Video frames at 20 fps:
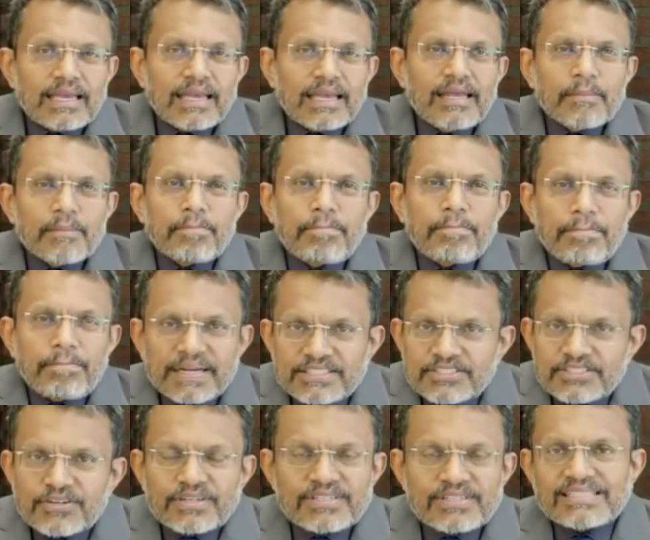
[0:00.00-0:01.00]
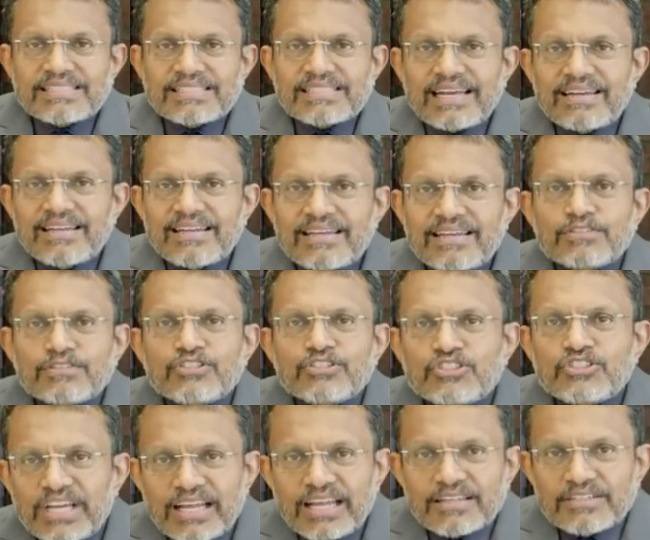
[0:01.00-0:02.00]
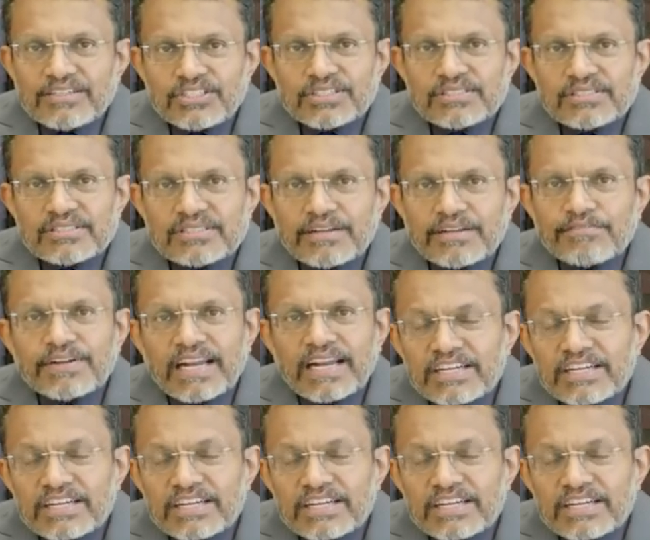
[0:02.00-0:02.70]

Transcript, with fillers: gain a better understanding of the challenges that